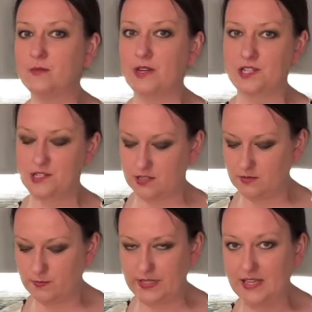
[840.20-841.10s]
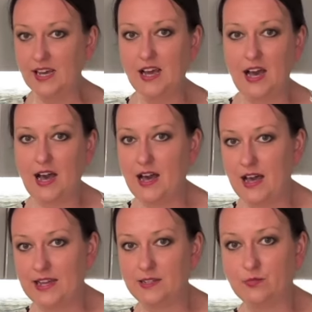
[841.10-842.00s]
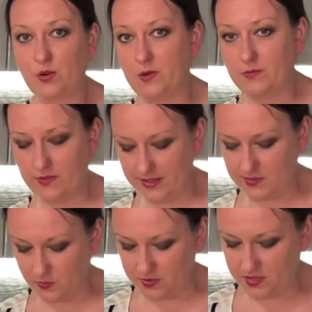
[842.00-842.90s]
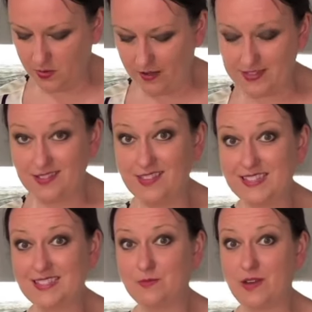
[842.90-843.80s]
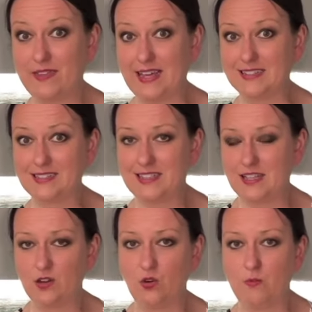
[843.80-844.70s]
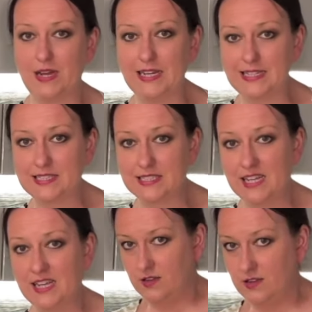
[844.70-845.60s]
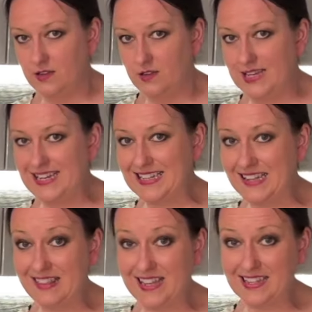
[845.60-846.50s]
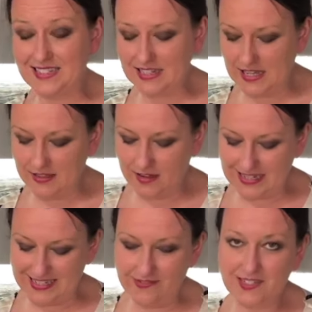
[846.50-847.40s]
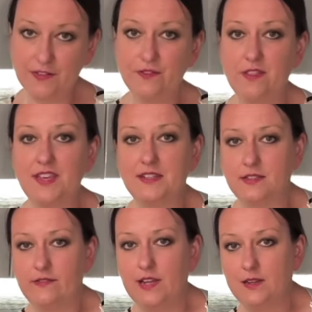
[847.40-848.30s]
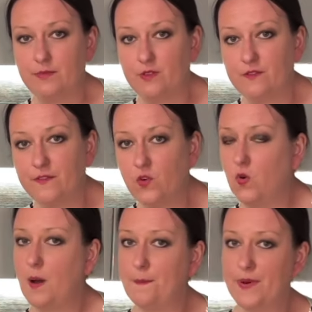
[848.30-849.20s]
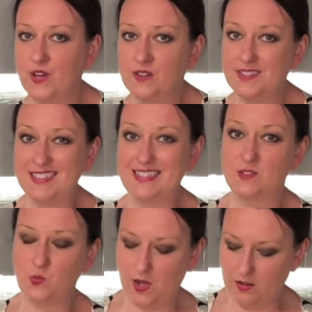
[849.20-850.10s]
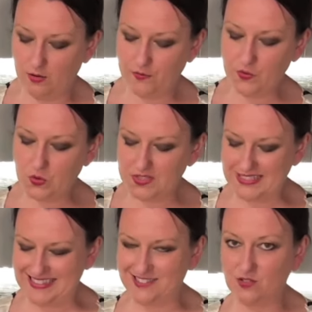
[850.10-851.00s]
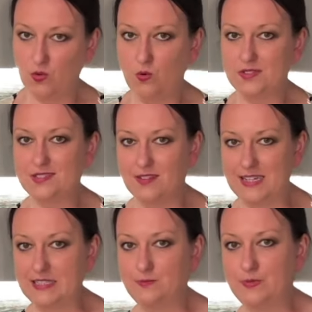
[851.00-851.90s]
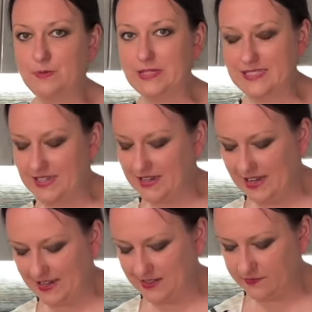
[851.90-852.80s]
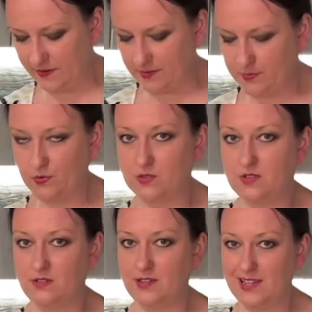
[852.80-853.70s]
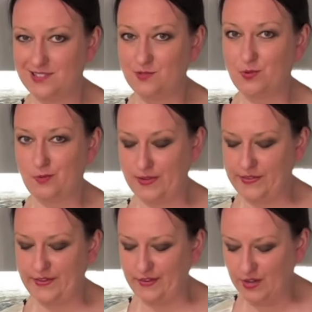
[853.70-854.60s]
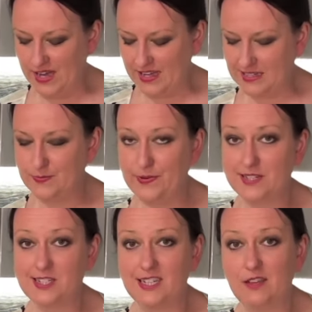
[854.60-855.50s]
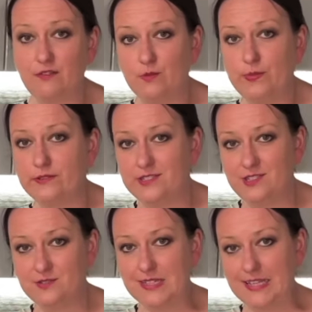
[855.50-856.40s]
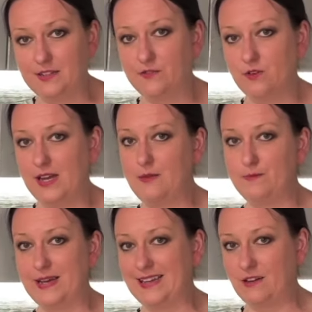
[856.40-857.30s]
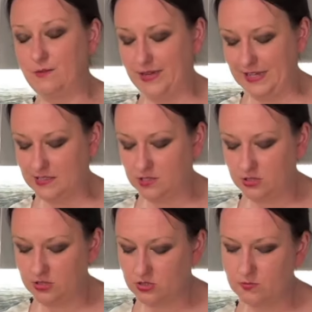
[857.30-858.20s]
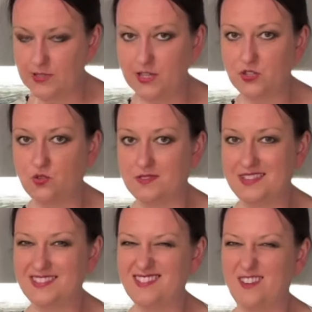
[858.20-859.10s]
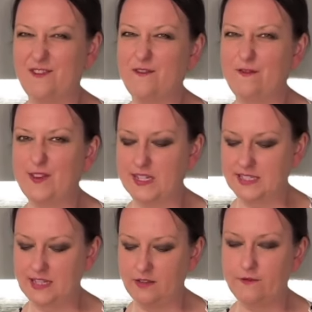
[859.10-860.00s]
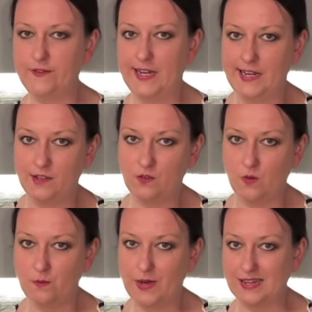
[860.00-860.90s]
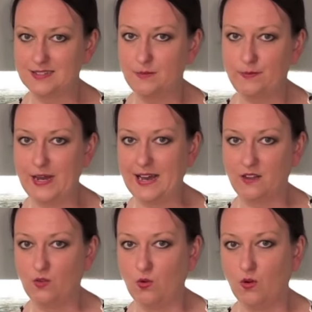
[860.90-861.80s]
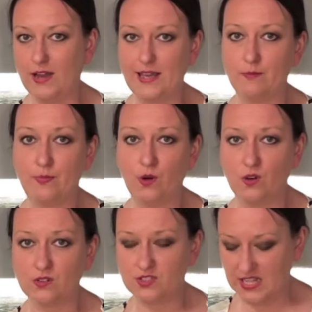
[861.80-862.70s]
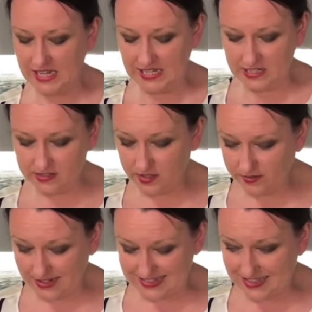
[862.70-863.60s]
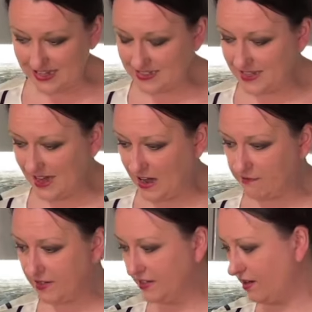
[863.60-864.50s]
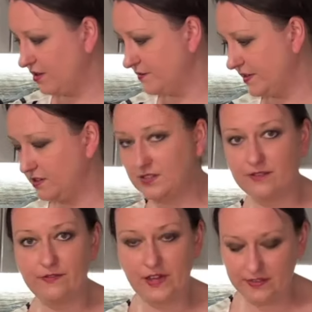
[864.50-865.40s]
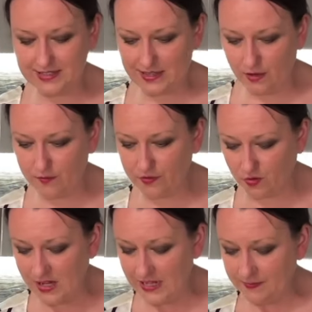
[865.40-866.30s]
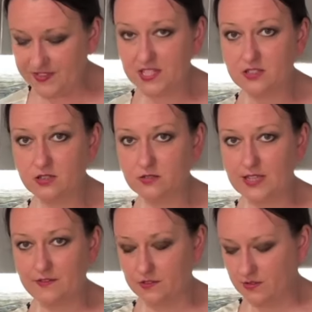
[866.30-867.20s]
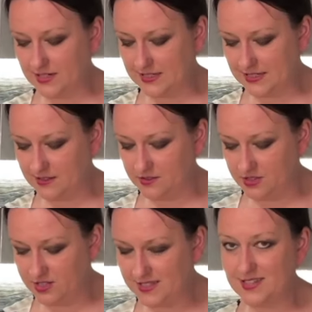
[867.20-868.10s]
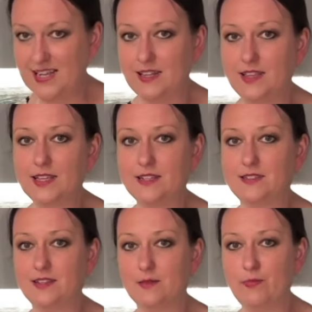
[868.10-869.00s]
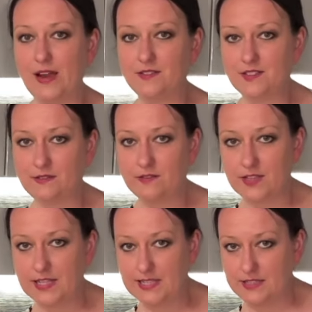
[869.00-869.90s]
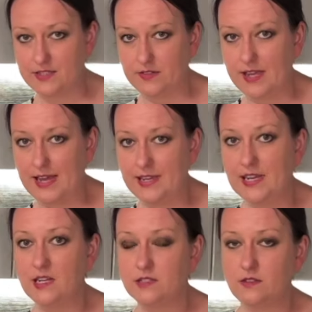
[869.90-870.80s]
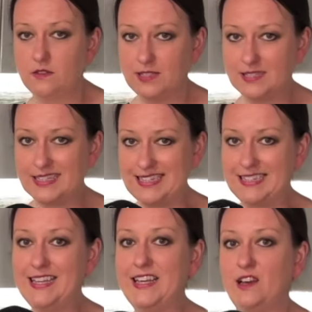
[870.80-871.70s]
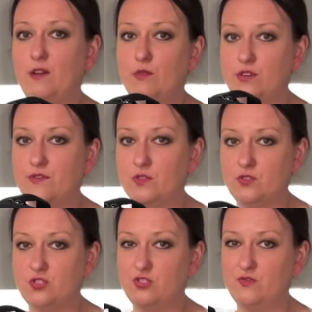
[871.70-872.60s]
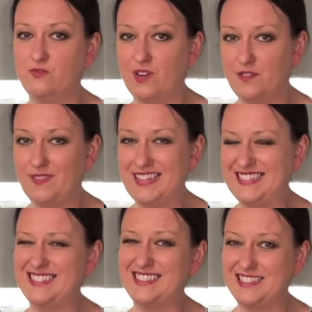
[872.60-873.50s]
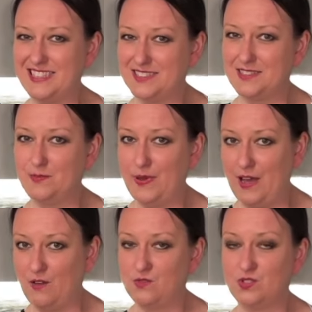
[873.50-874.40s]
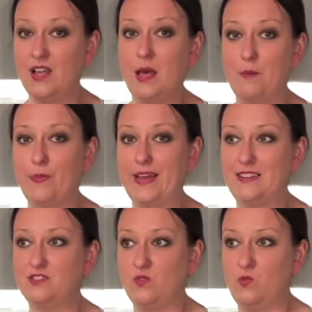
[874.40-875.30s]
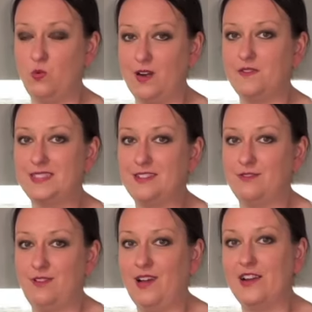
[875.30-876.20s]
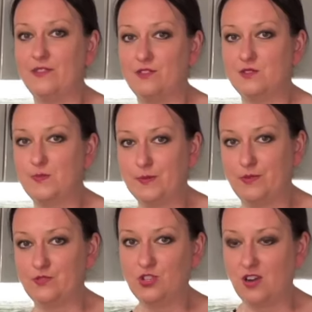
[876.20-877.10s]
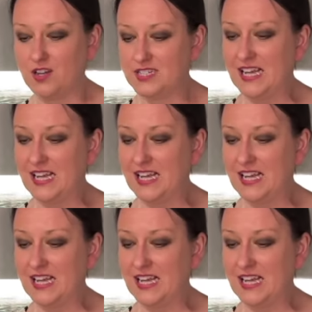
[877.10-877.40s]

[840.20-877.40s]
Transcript: imagine there to be uh, any problem with this whatsoever. So this is my next thing on my list. And again, things again, guys, there are different things available for burns as well. Of course, it's all size permitting and it's very important, as you probably know, especially if you're building your kit for a bag out bag, is just to make sure that the stuff fits in a fairly compact bag or a box. So guys, that's that. I really hopefully you can find this helpful. Just to give you an idea, just the kit, the comparison of the kit, okay? So this kit here will cost you roughly 60 pounds based on what I've seen online for those people charge.